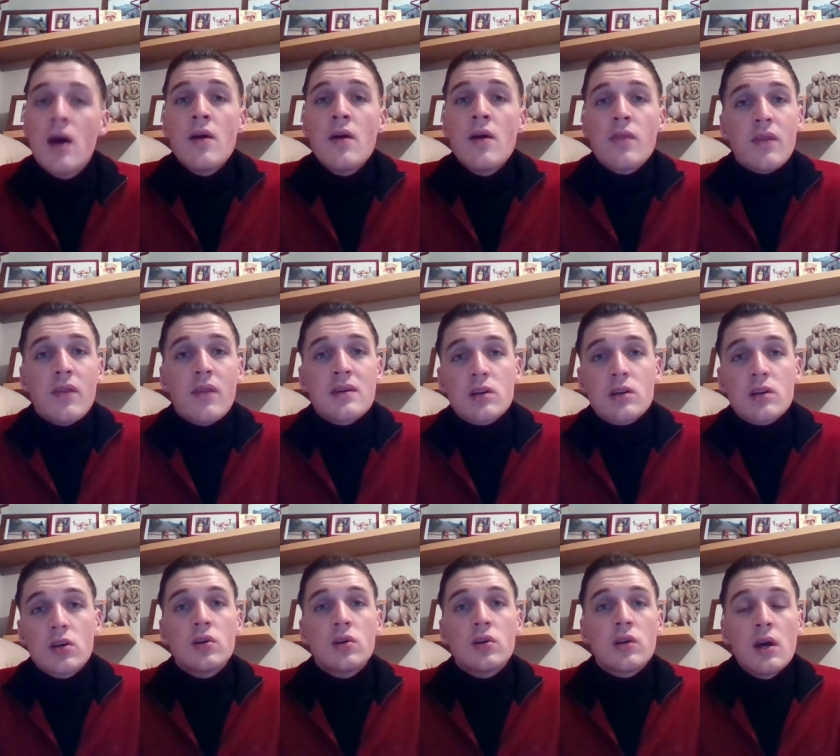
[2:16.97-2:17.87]
that this
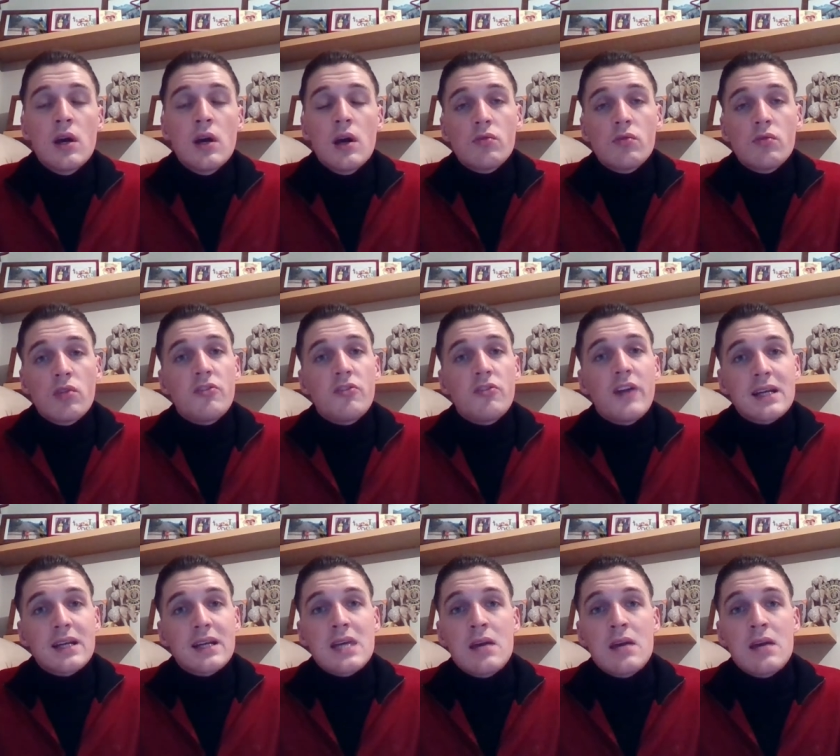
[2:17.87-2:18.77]
could
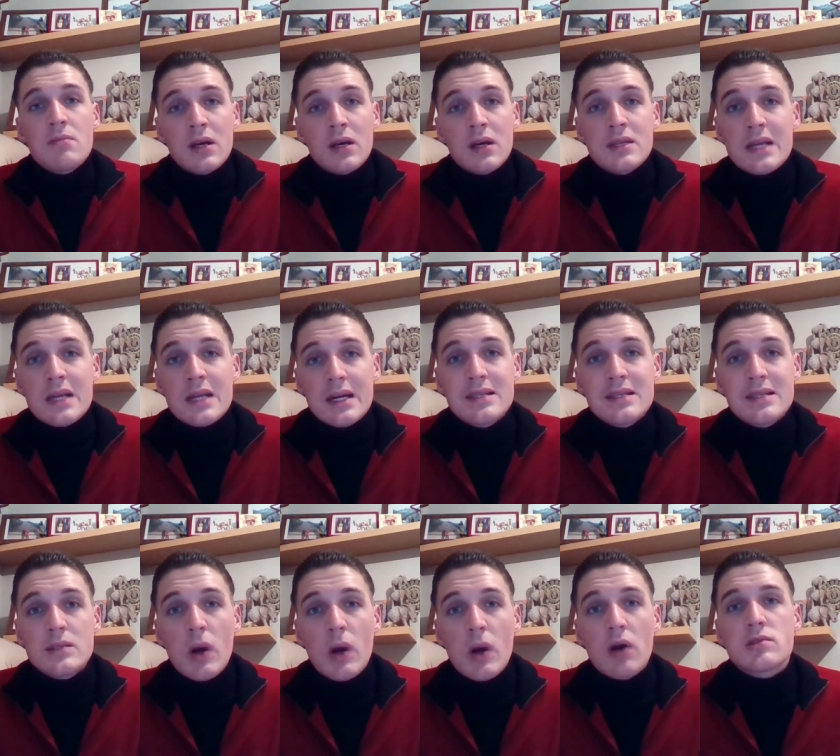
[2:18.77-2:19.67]
reflect in my sight
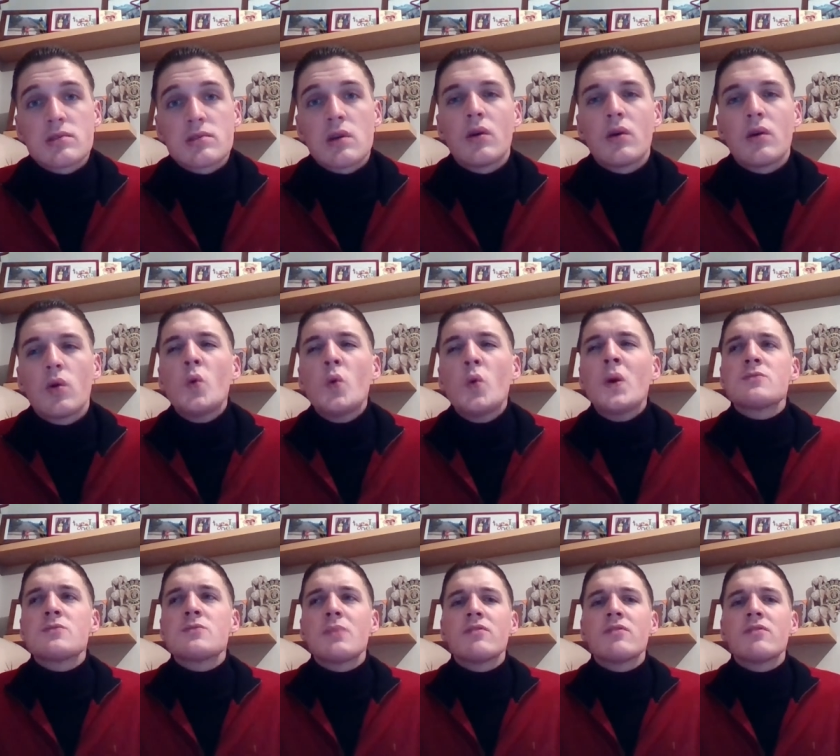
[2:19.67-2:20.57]
as well. So I'd always
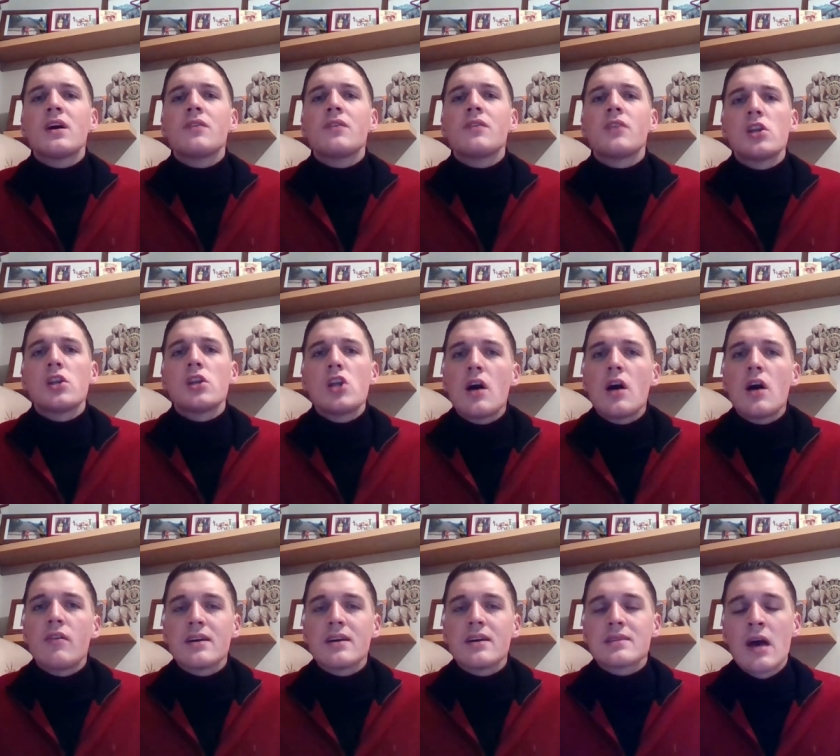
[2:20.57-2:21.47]
been very, very
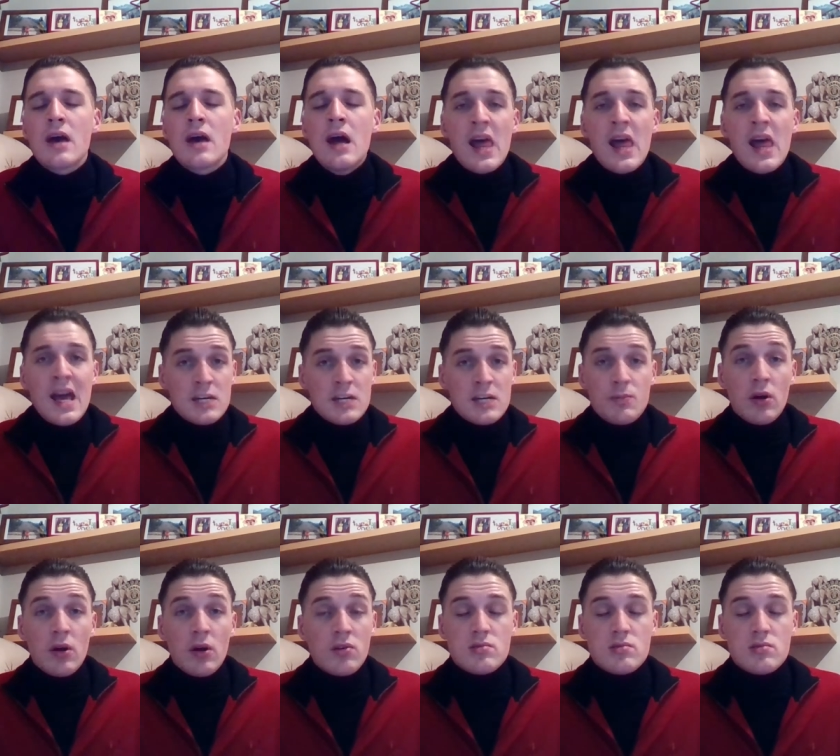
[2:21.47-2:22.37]
nervous. And to be
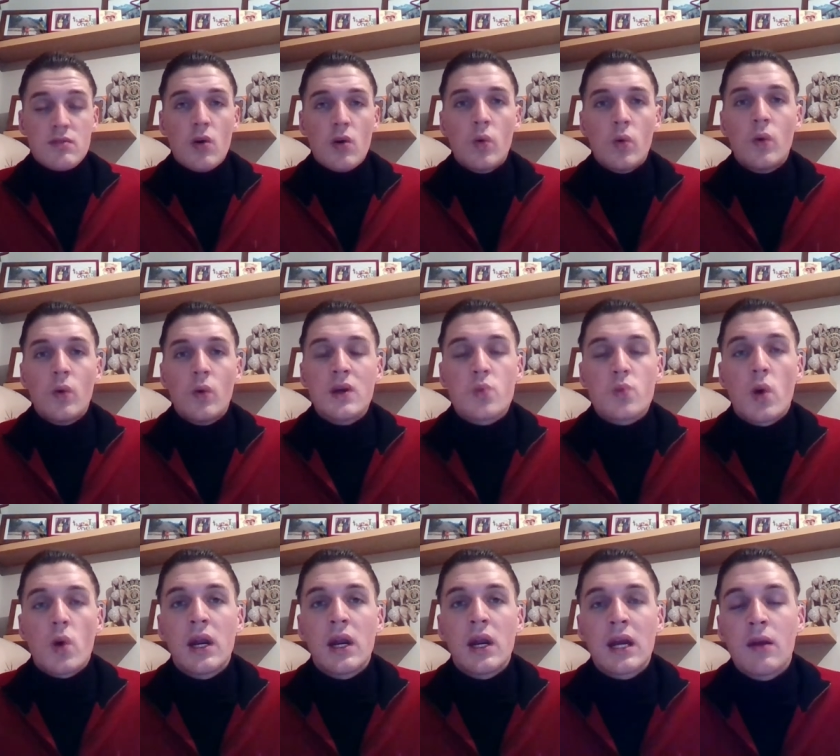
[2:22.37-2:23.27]
honest with you, always
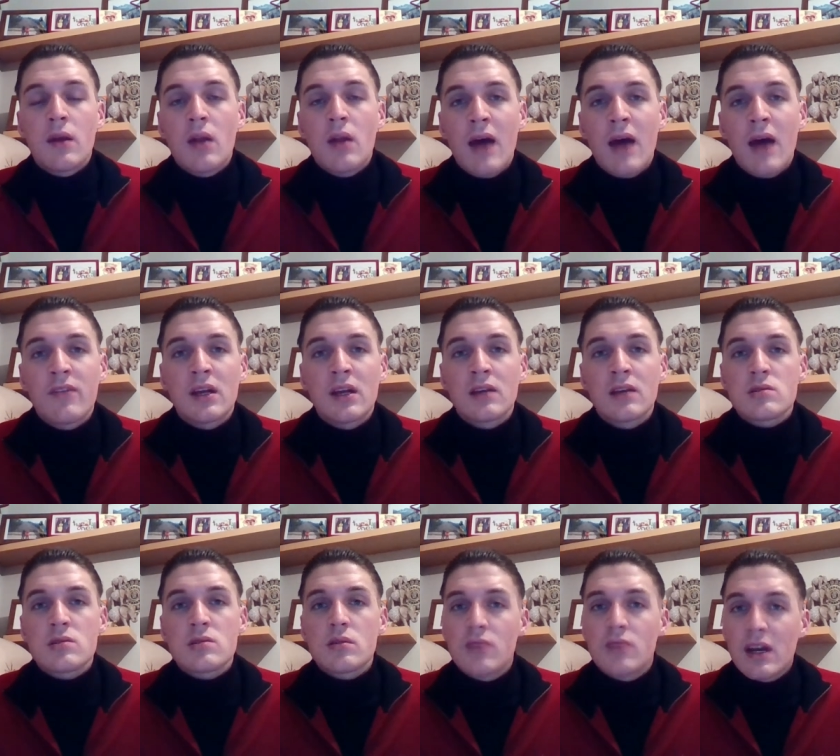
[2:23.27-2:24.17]
worrying and having
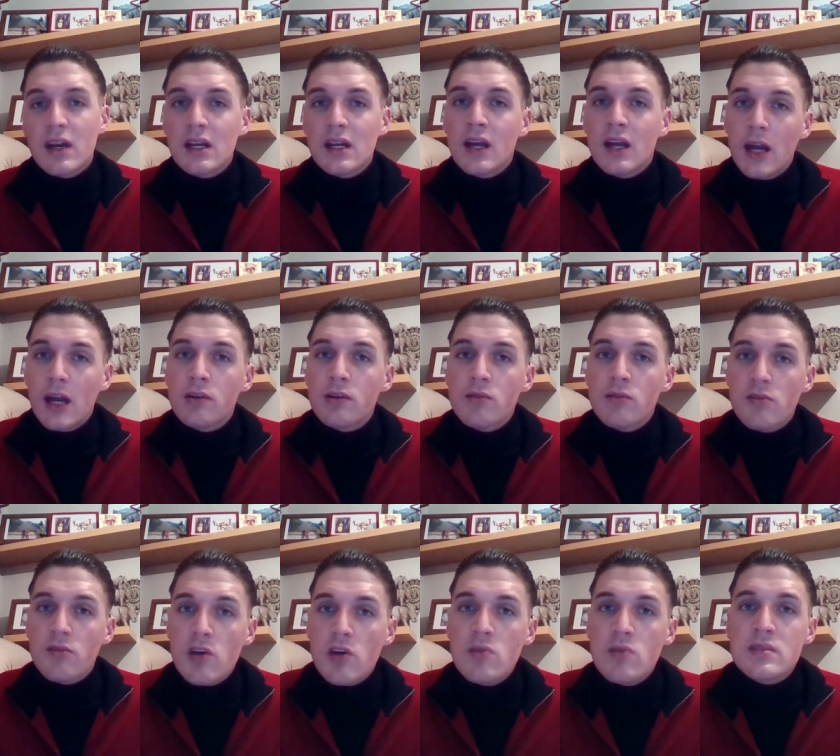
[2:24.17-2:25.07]
sort of regular hearing
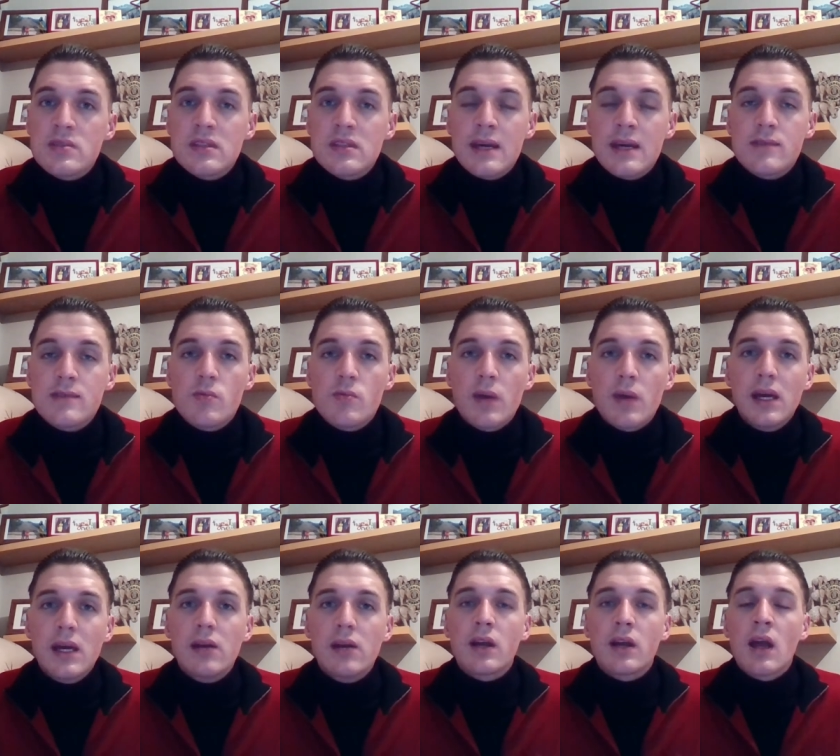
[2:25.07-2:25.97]
reviews and things for my
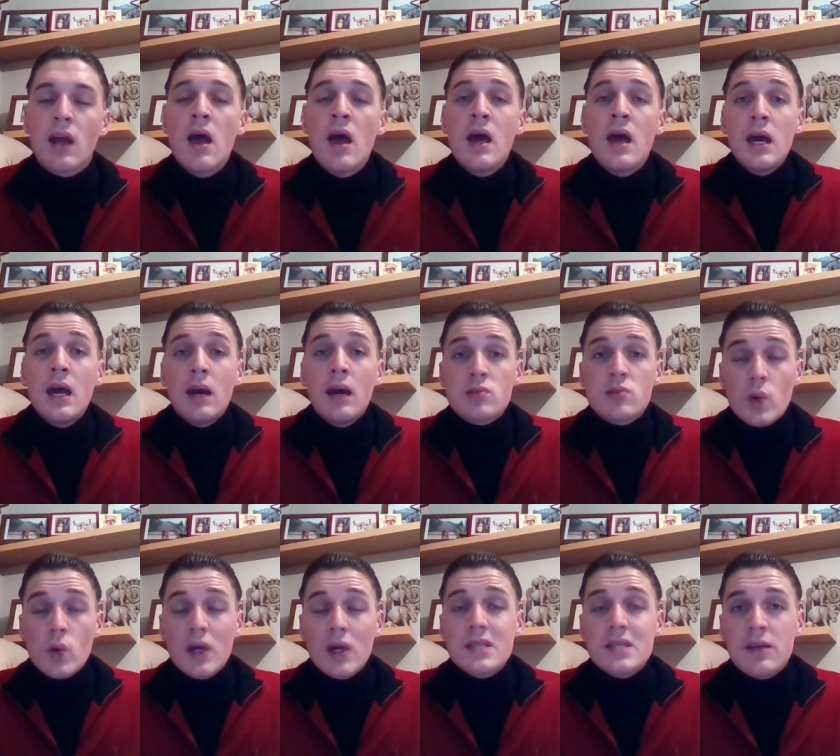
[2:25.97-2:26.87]
hearing, it was
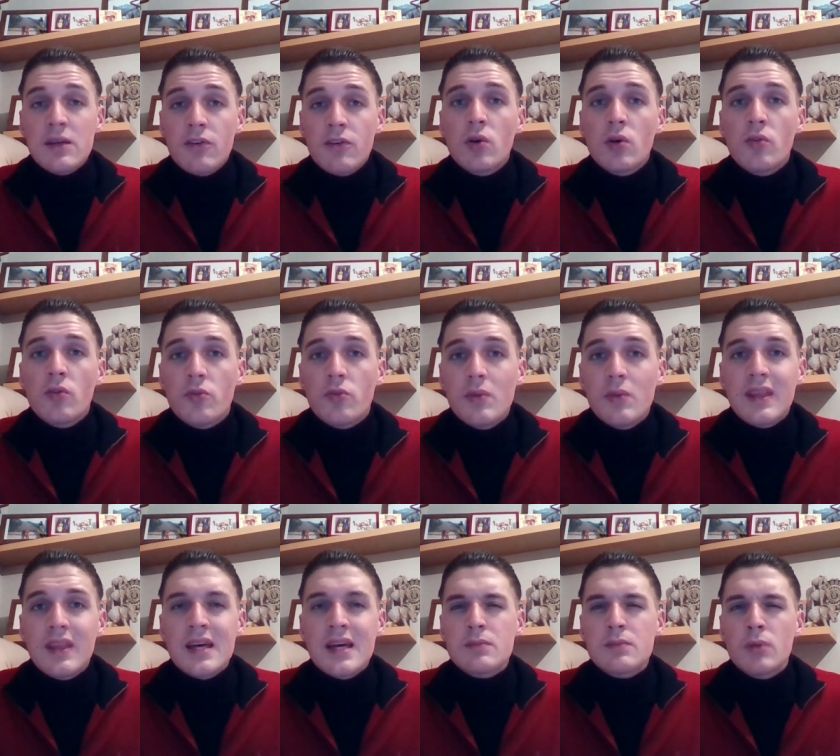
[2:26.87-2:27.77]
quite difficult for me
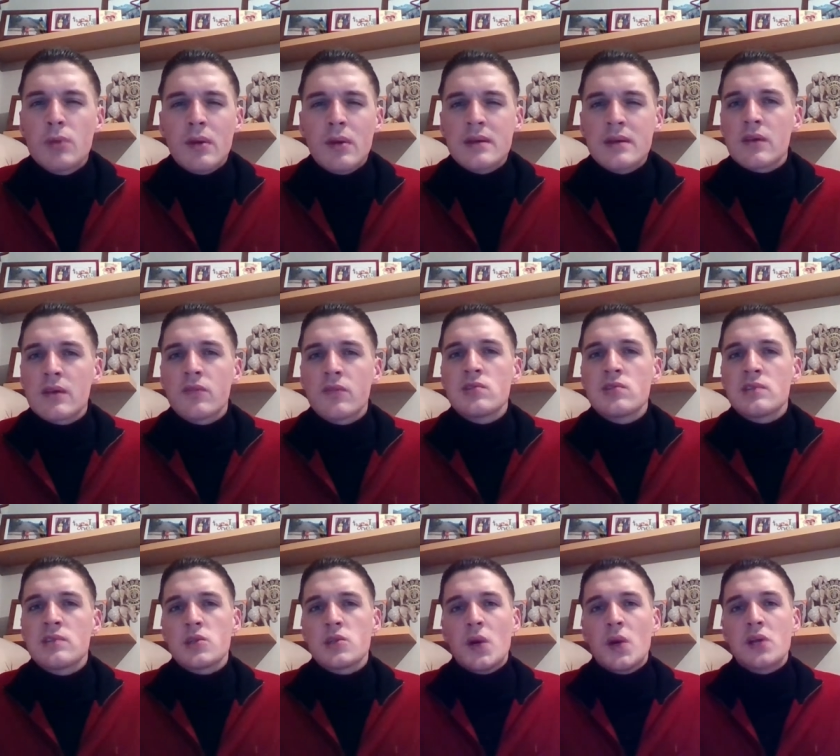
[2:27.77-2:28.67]
then to put myself in a
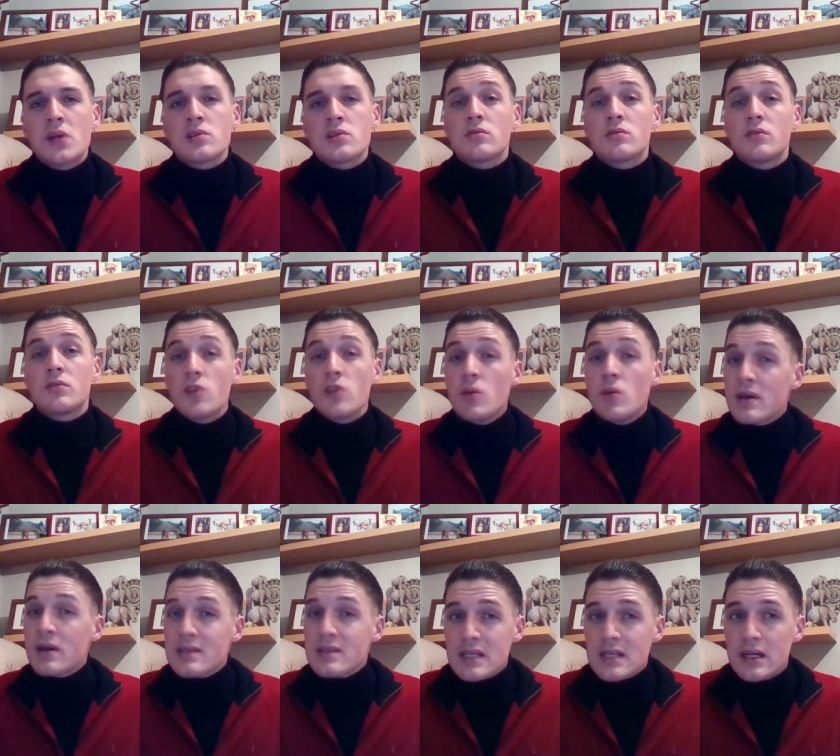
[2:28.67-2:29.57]
situation to review my
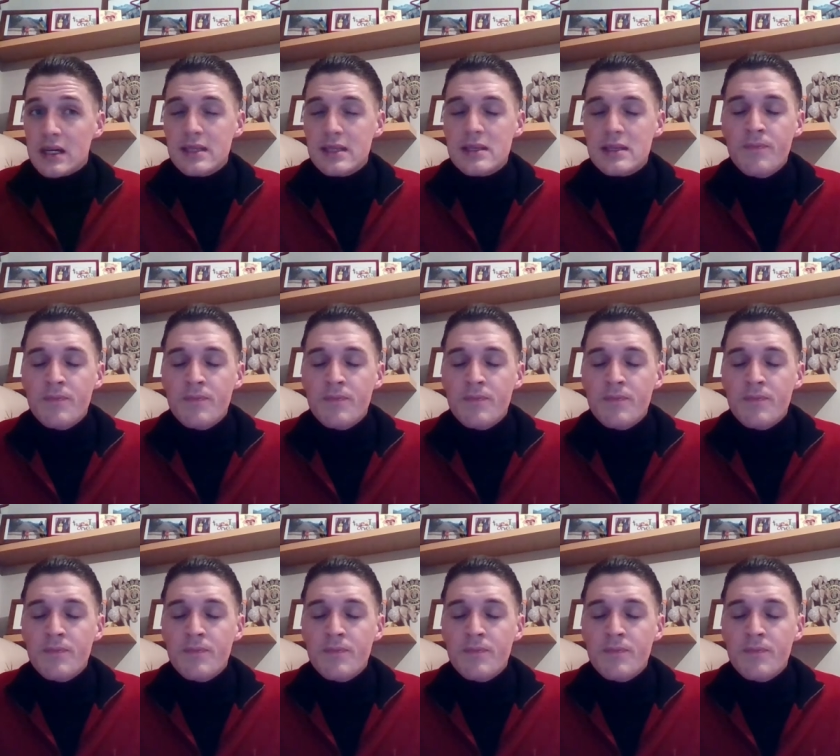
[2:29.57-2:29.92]
sight.